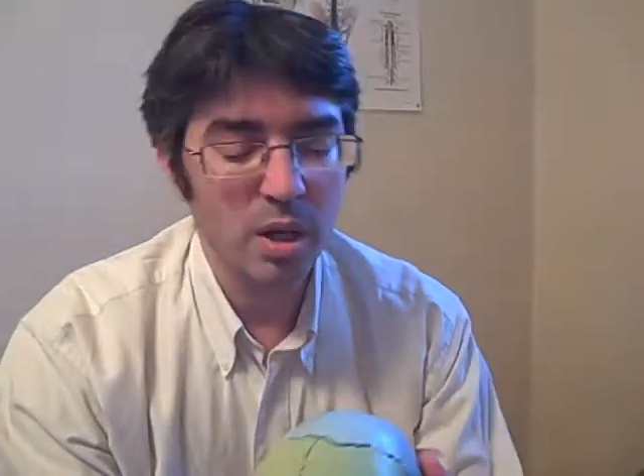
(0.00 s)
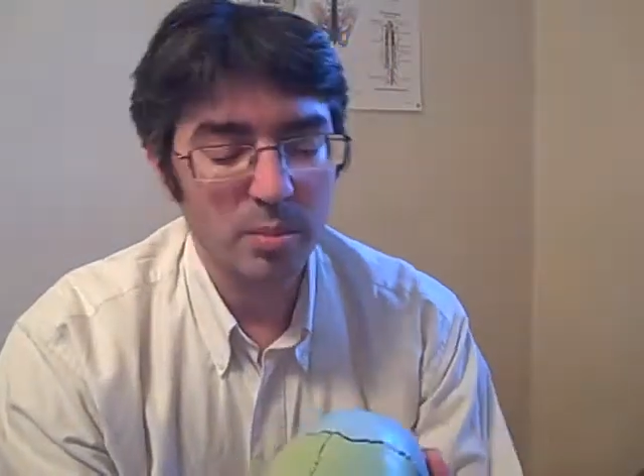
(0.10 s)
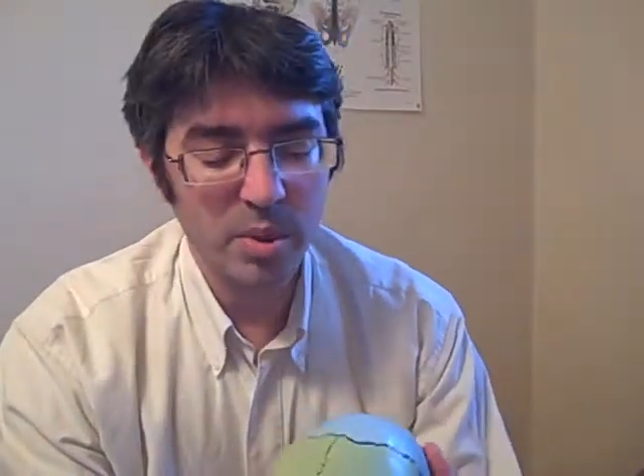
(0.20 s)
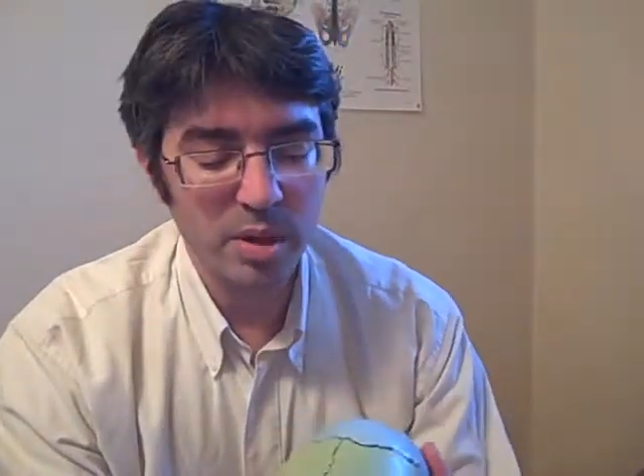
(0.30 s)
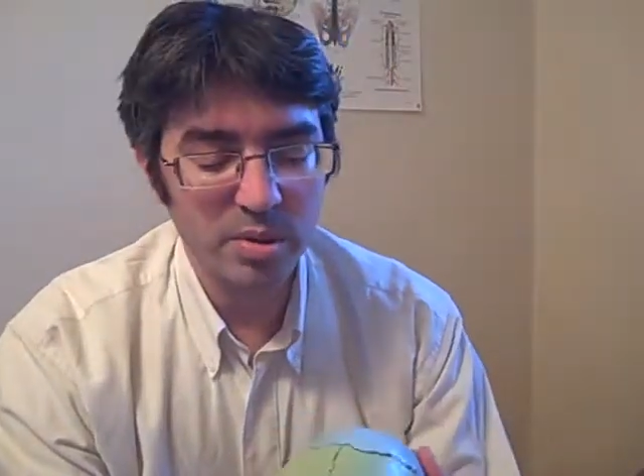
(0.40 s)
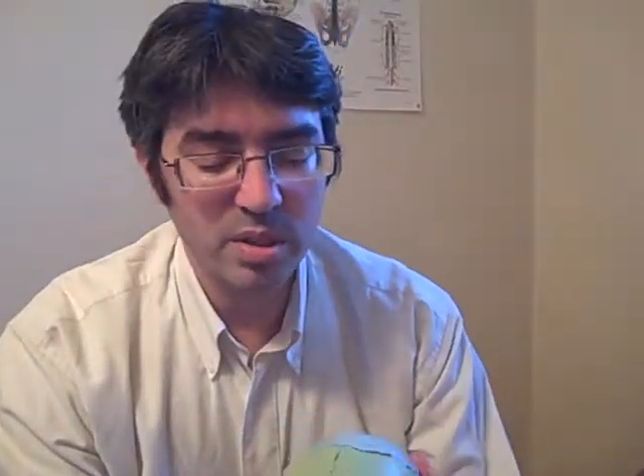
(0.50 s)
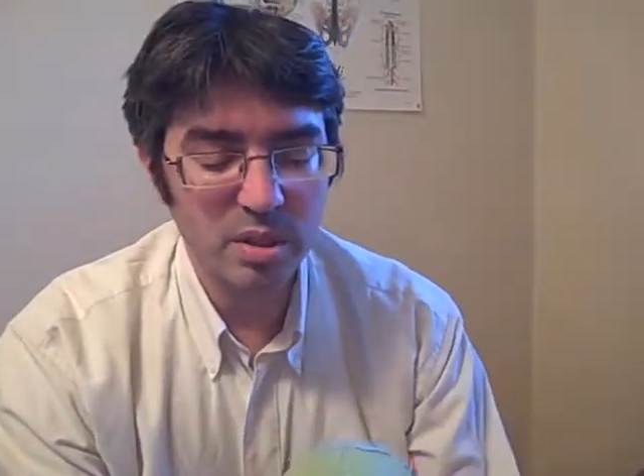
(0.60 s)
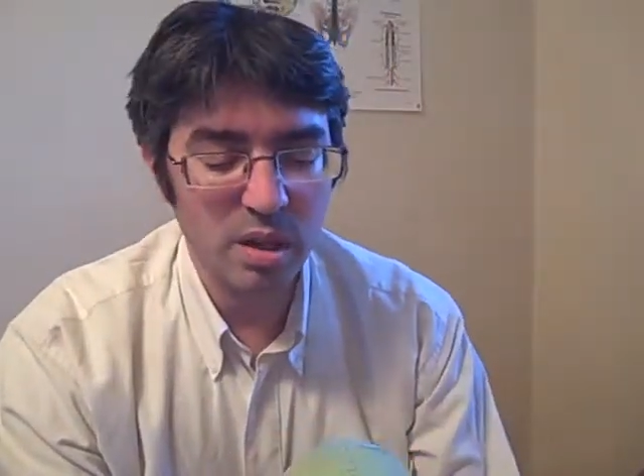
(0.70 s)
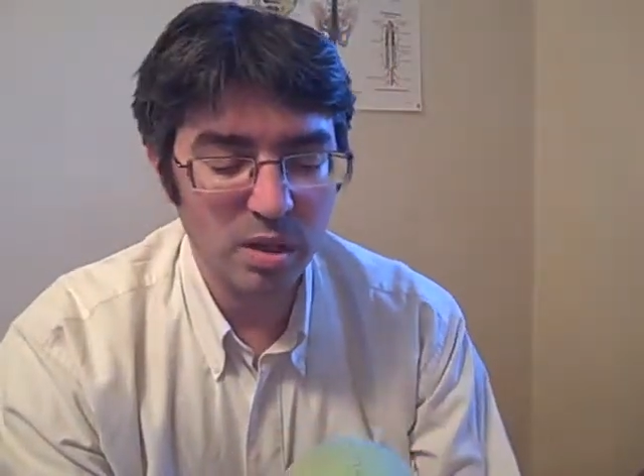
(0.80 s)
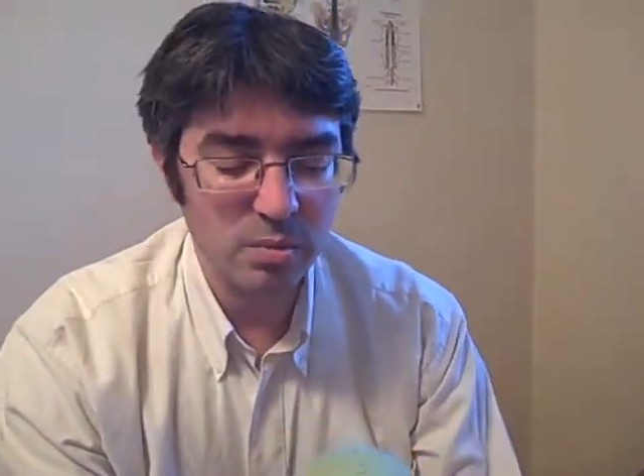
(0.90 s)
but there is
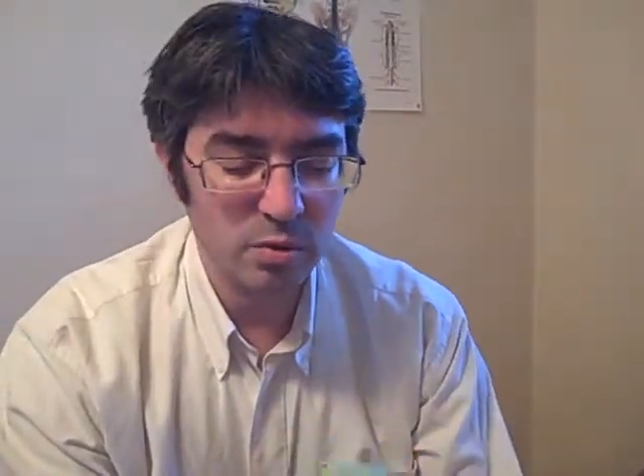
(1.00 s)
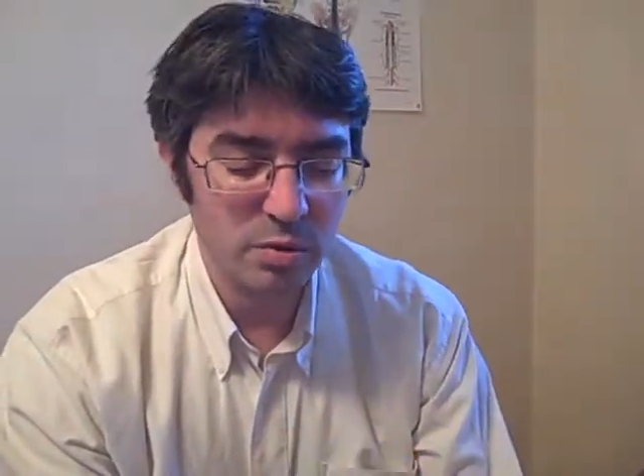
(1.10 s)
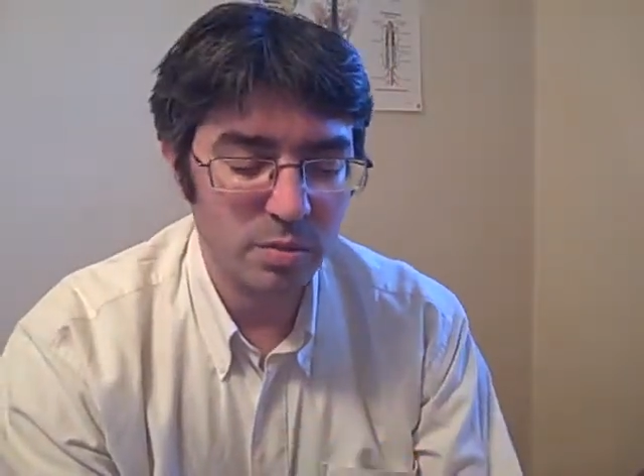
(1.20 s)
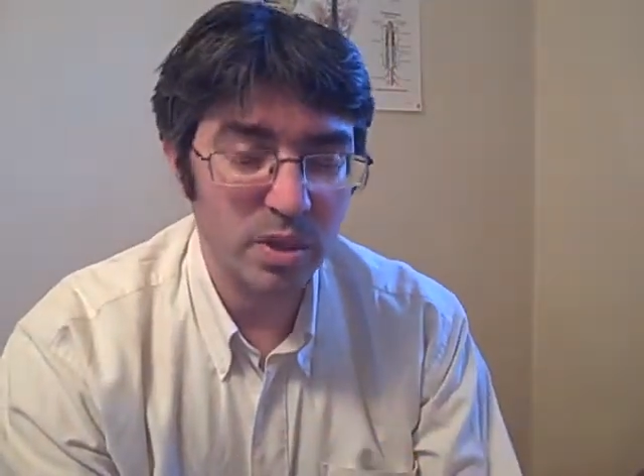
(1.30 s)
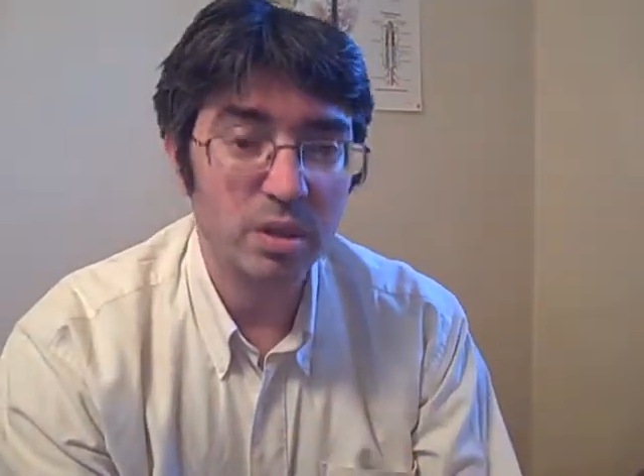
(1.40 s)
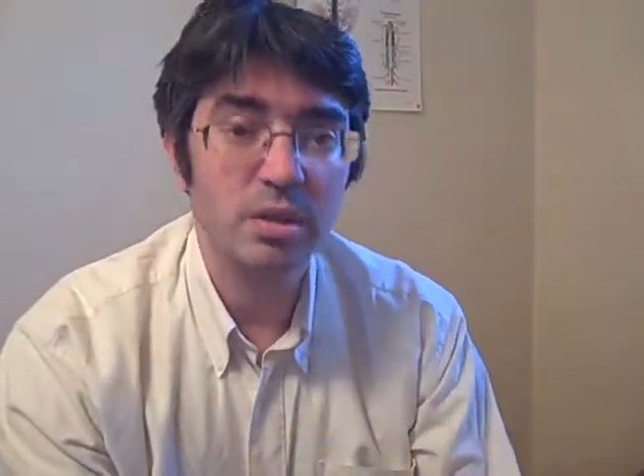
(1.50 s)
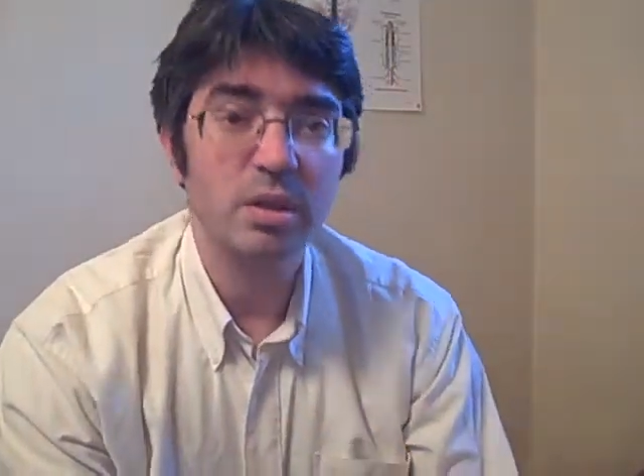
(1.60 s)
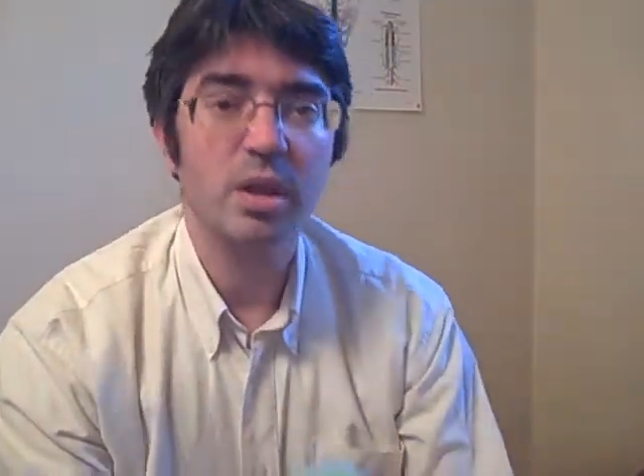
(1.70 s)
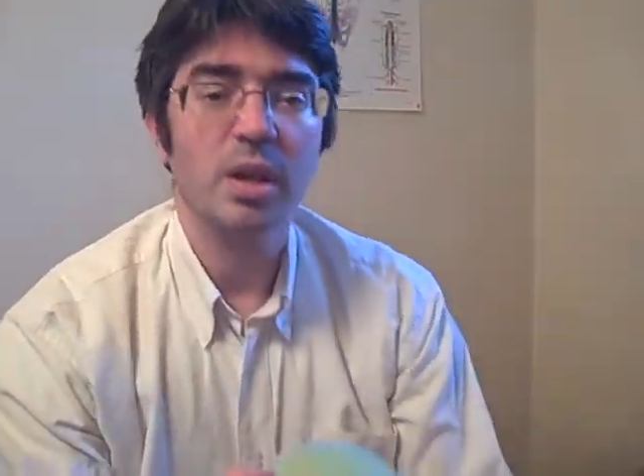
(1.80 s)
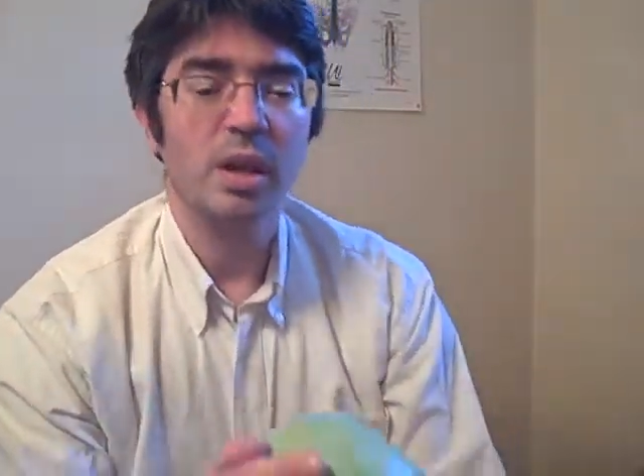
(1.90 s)
slight movement
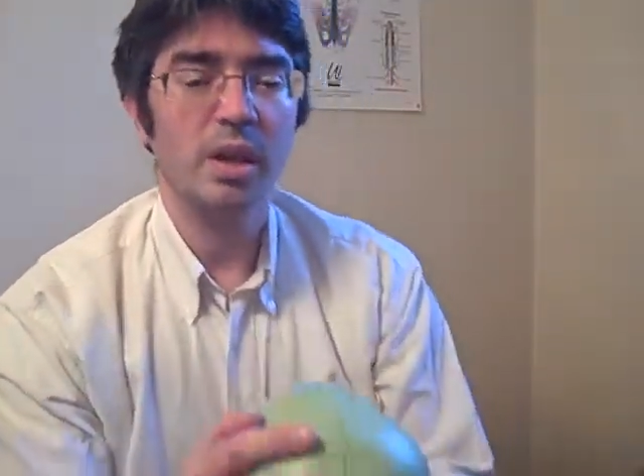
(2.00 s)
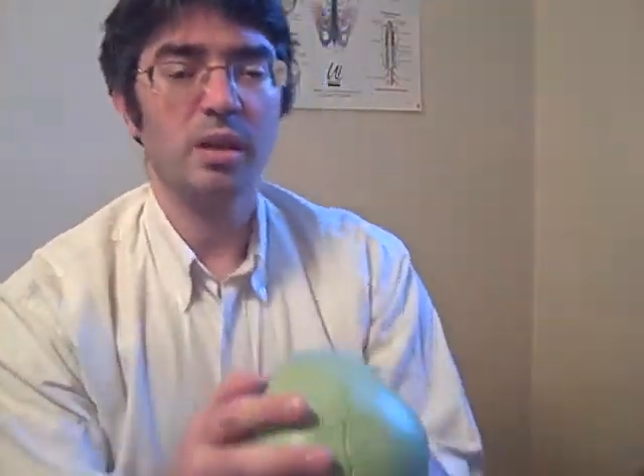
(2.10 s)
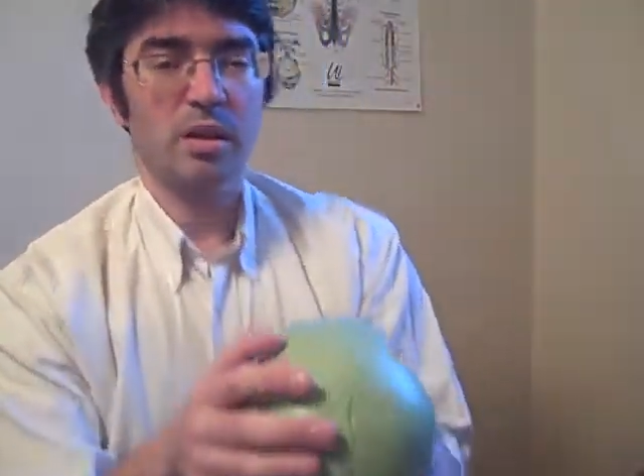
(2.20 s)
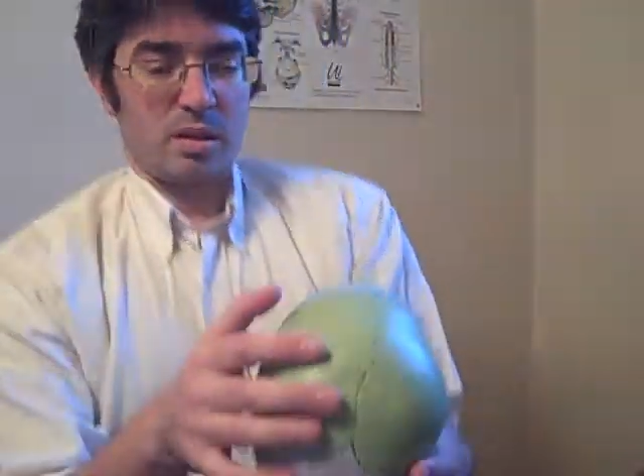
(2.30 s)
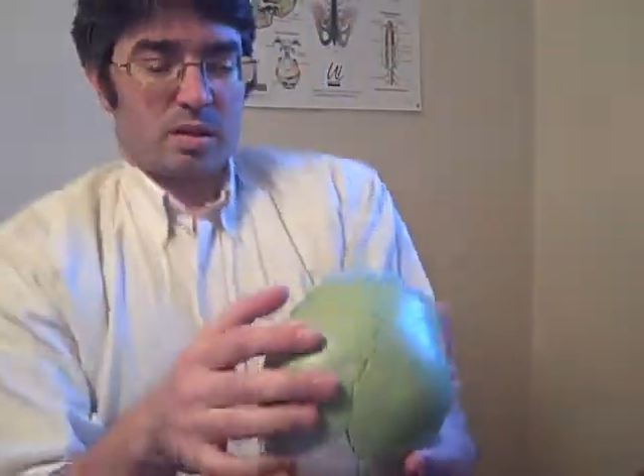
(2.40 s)
in